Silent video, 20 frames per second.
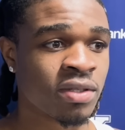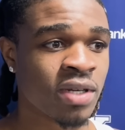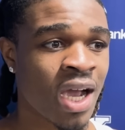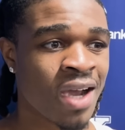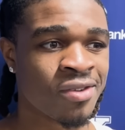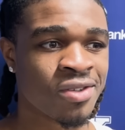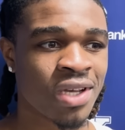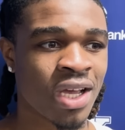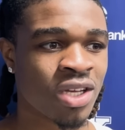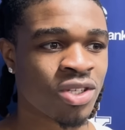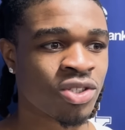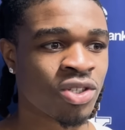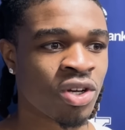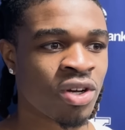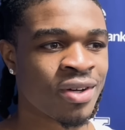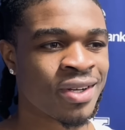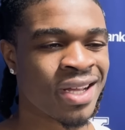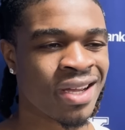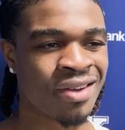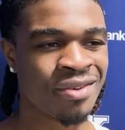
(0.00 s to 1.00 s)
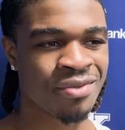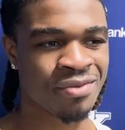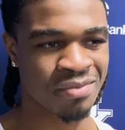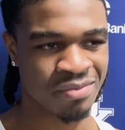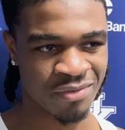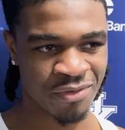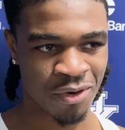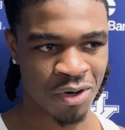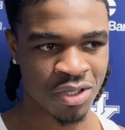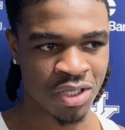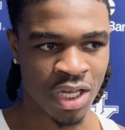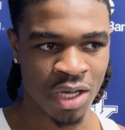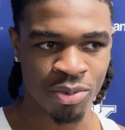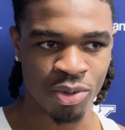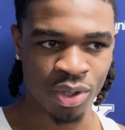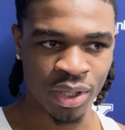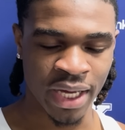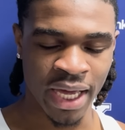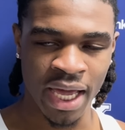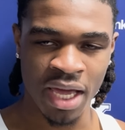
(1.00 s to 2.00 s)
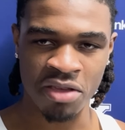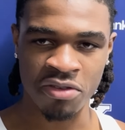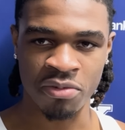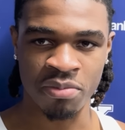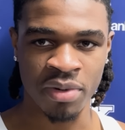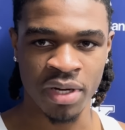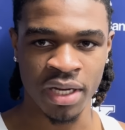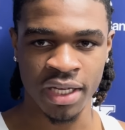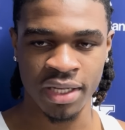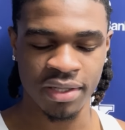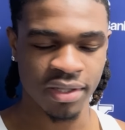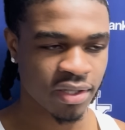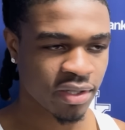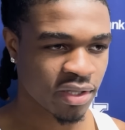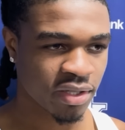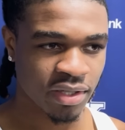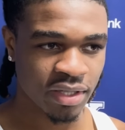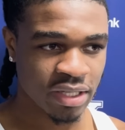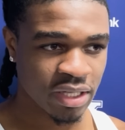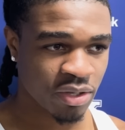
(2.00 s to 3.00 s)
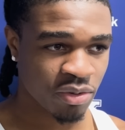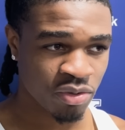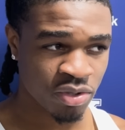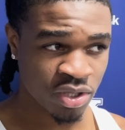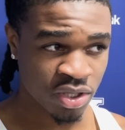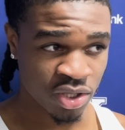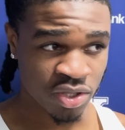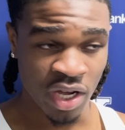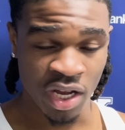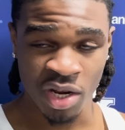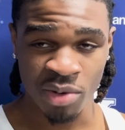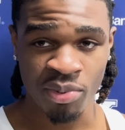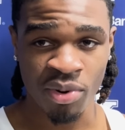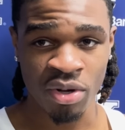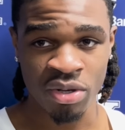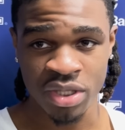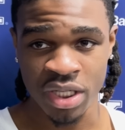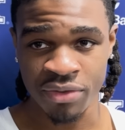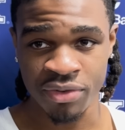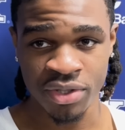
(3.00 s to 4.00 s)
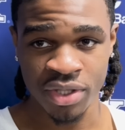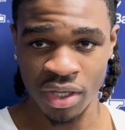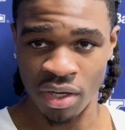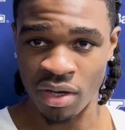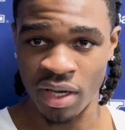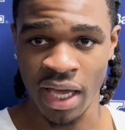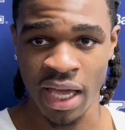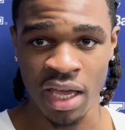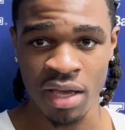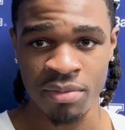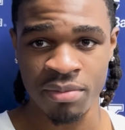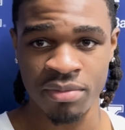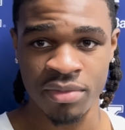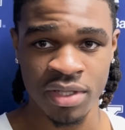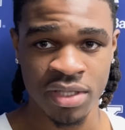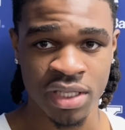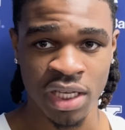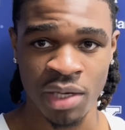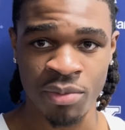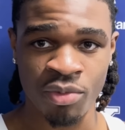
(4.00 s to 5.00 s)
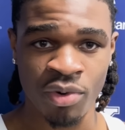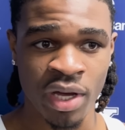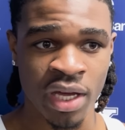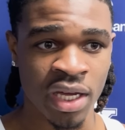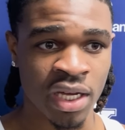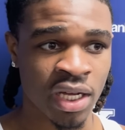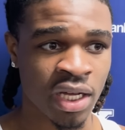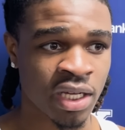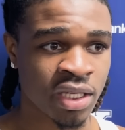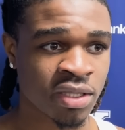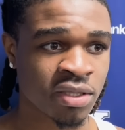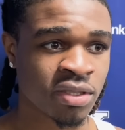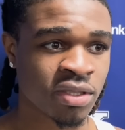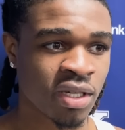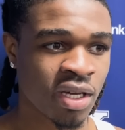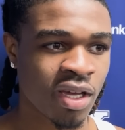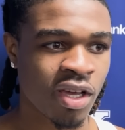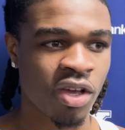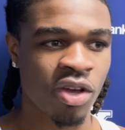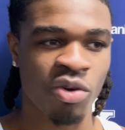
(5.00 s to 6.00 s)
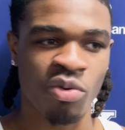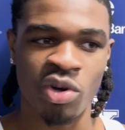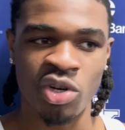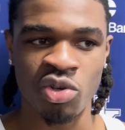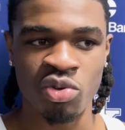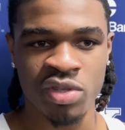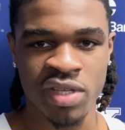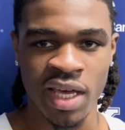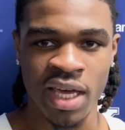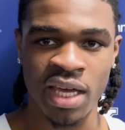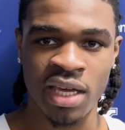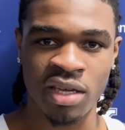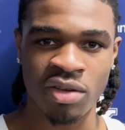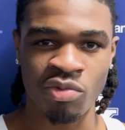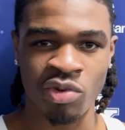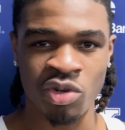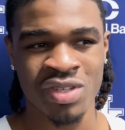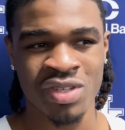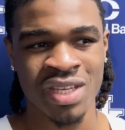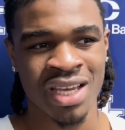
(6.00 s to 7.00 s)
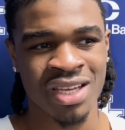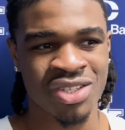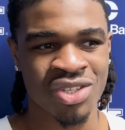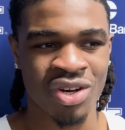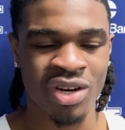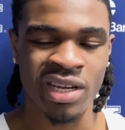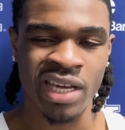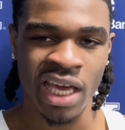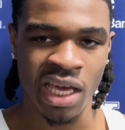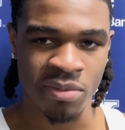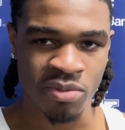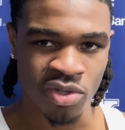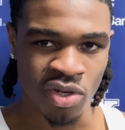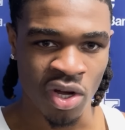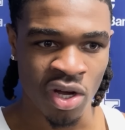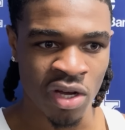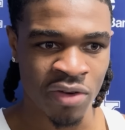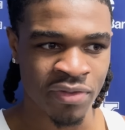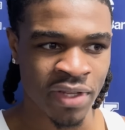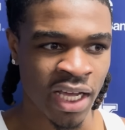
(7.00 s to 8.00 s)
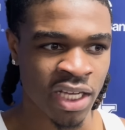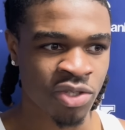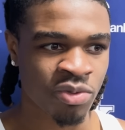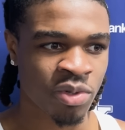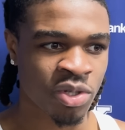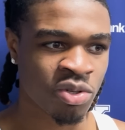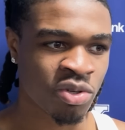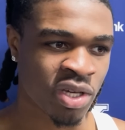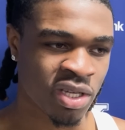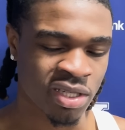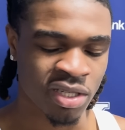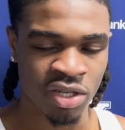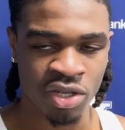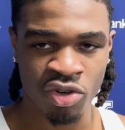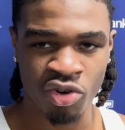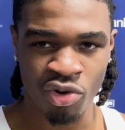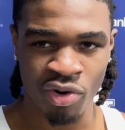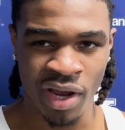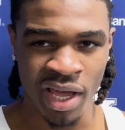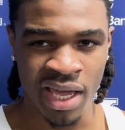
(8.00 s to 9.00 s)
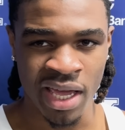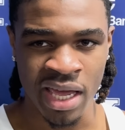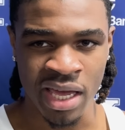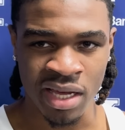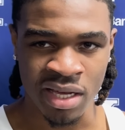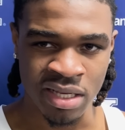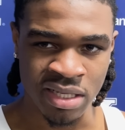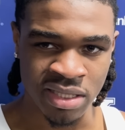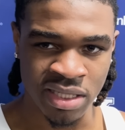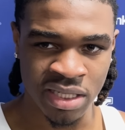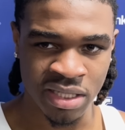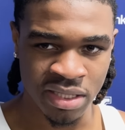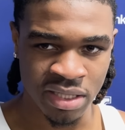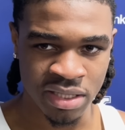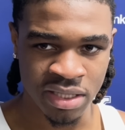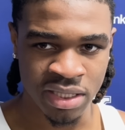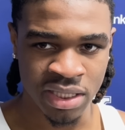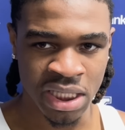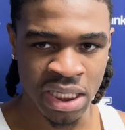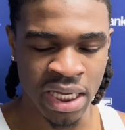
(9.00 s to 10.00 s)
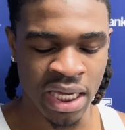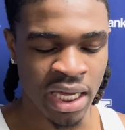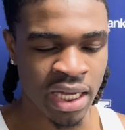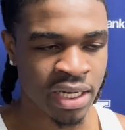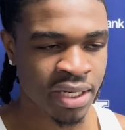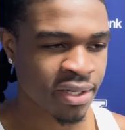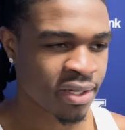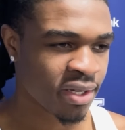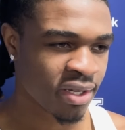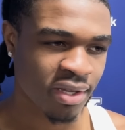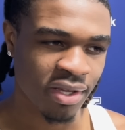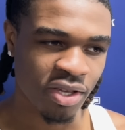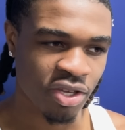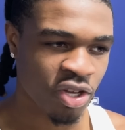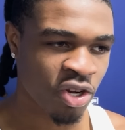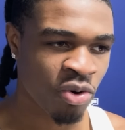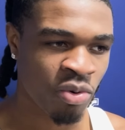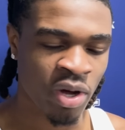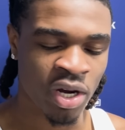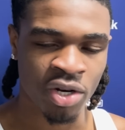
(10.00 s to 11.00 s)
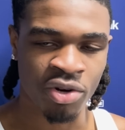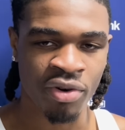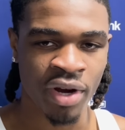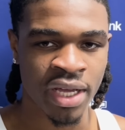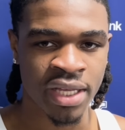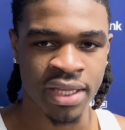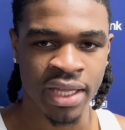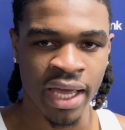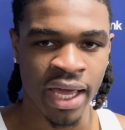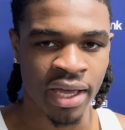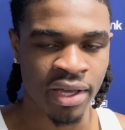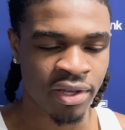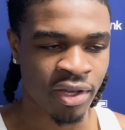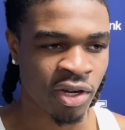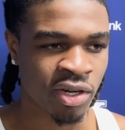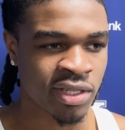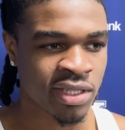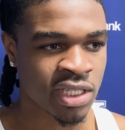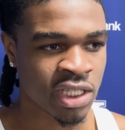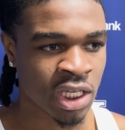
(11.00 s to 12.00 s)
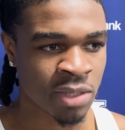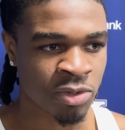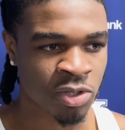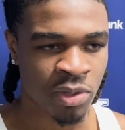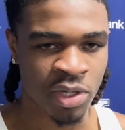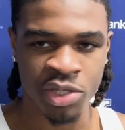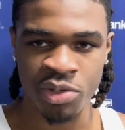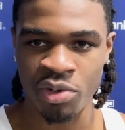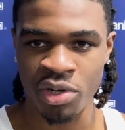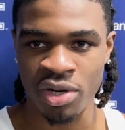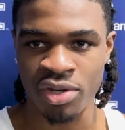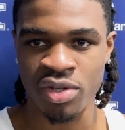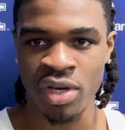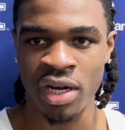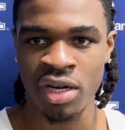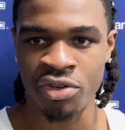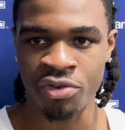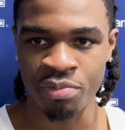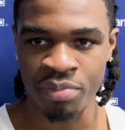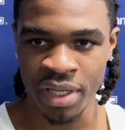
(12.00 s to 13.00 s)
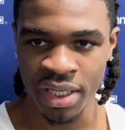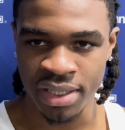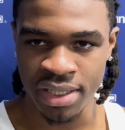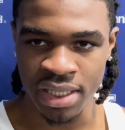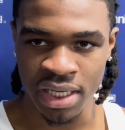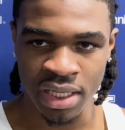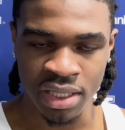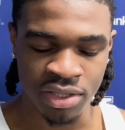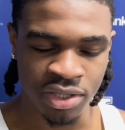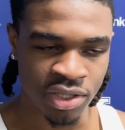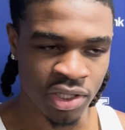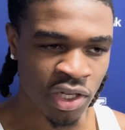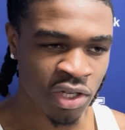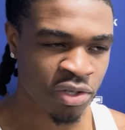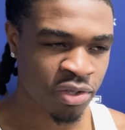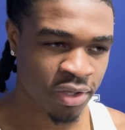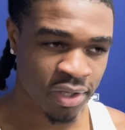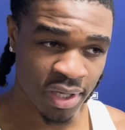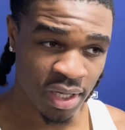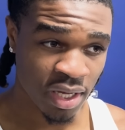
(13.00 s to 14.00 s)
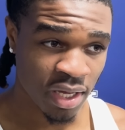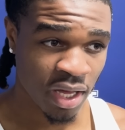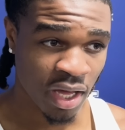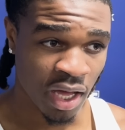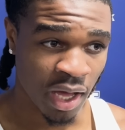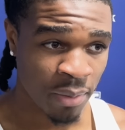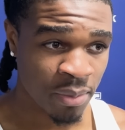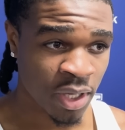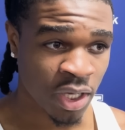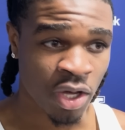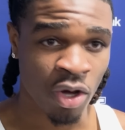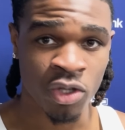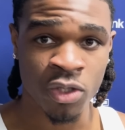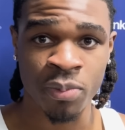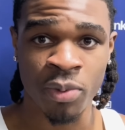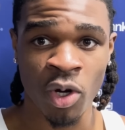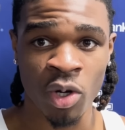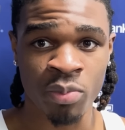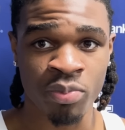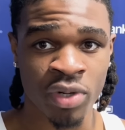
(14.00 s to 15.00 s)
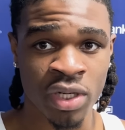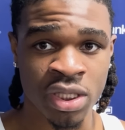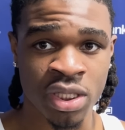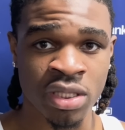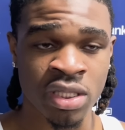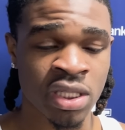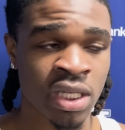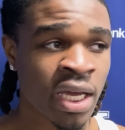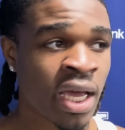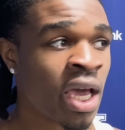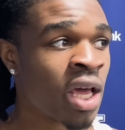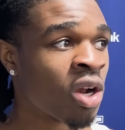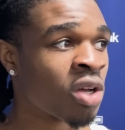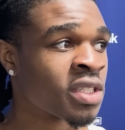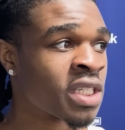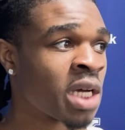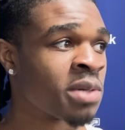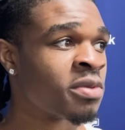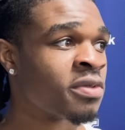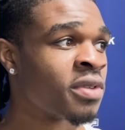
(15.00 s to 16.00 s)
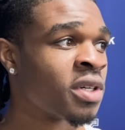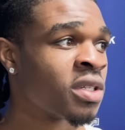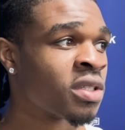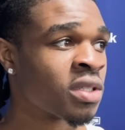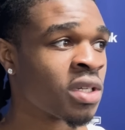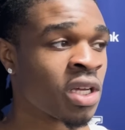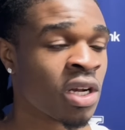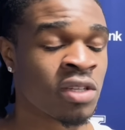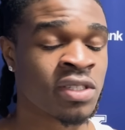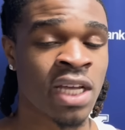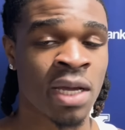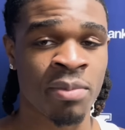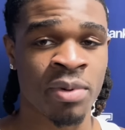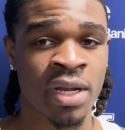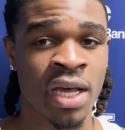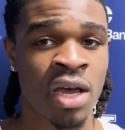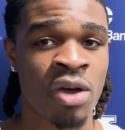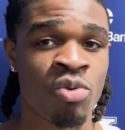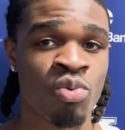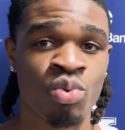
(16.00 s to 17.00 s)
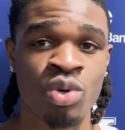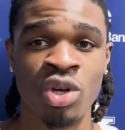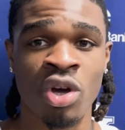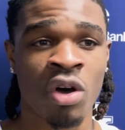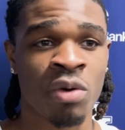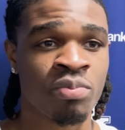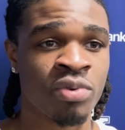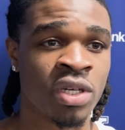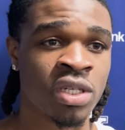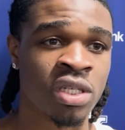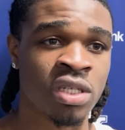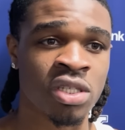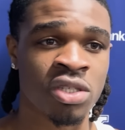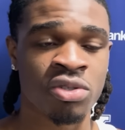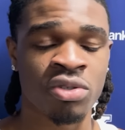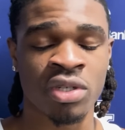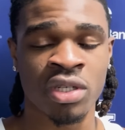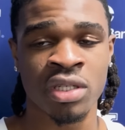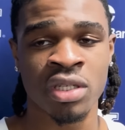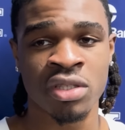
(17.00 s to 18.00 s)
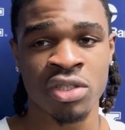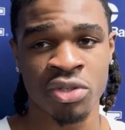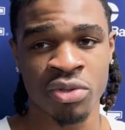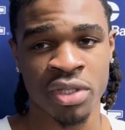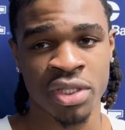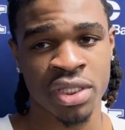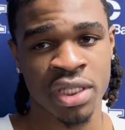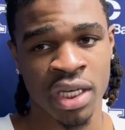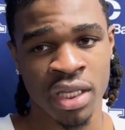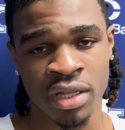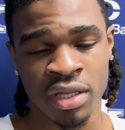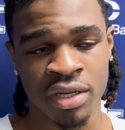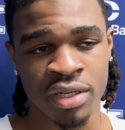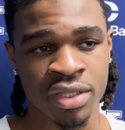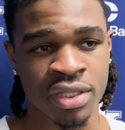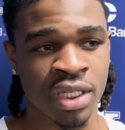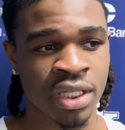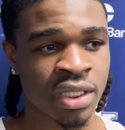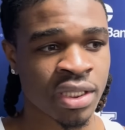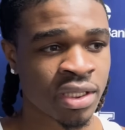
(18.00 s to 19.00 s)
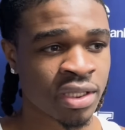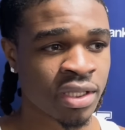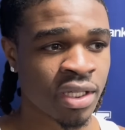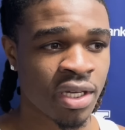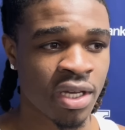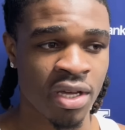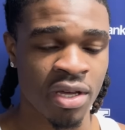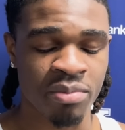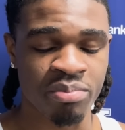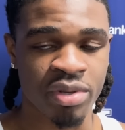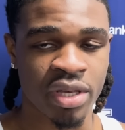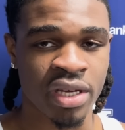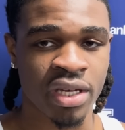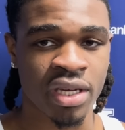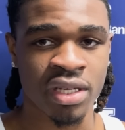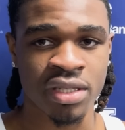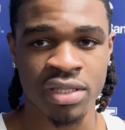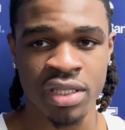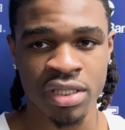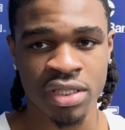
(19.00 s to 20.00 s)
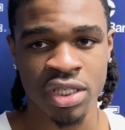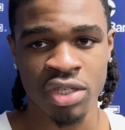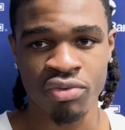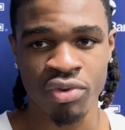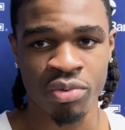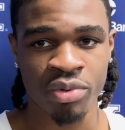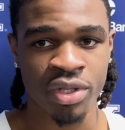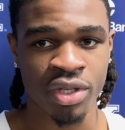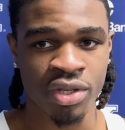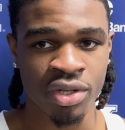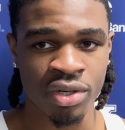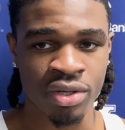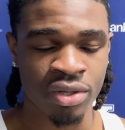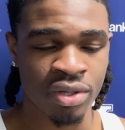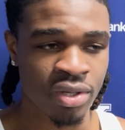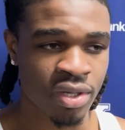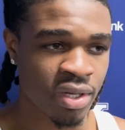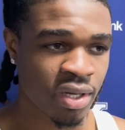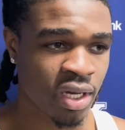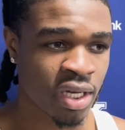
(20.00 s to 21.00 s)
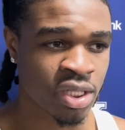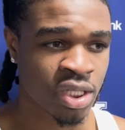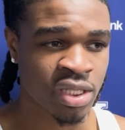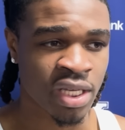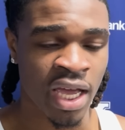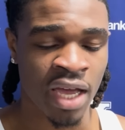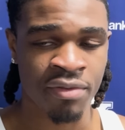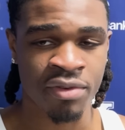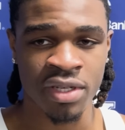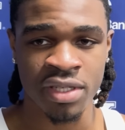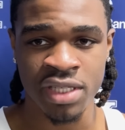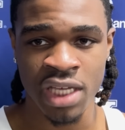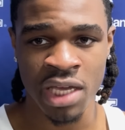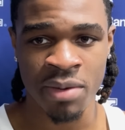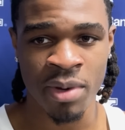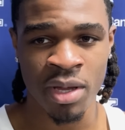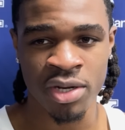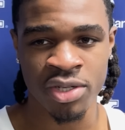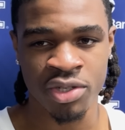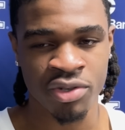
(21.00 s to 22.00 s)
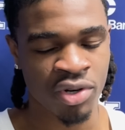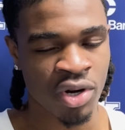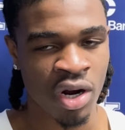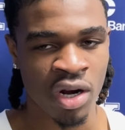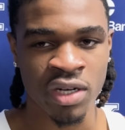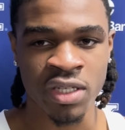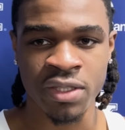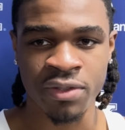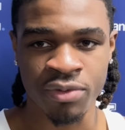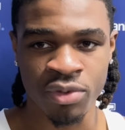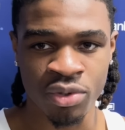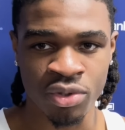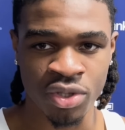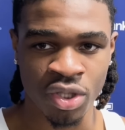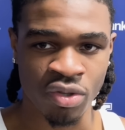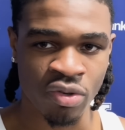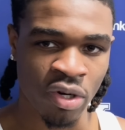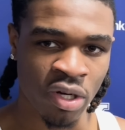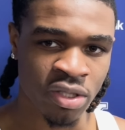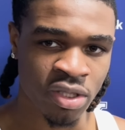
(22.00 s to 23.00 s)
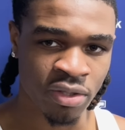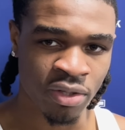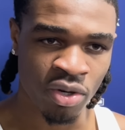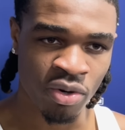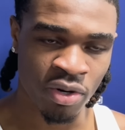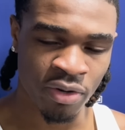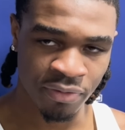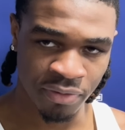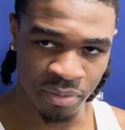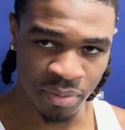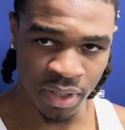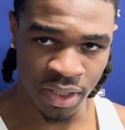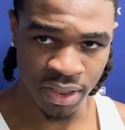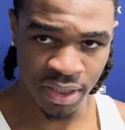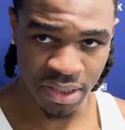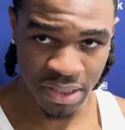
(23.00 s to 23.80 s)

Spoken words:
Obviously, I saw their first couple of games, but we're just trying to approach every single game the same way, because when you take certain games off, that's when you can create inconsistency, and you don't want to create that on the team, especially when you're trying to do big things. So I mean, Coach Pope preaches it, and on top of that, we all preach it to each other. Just being consistent in what we do, and just having the same energy regardless of who's across the court from us.